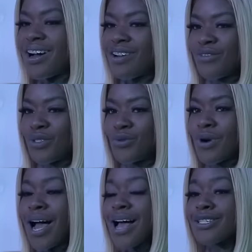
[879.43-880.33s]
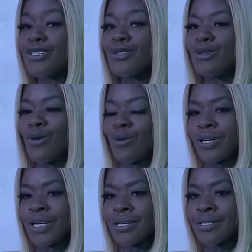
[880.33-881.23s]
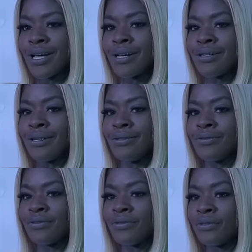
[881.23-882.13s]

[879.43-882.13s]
have you as long as I live.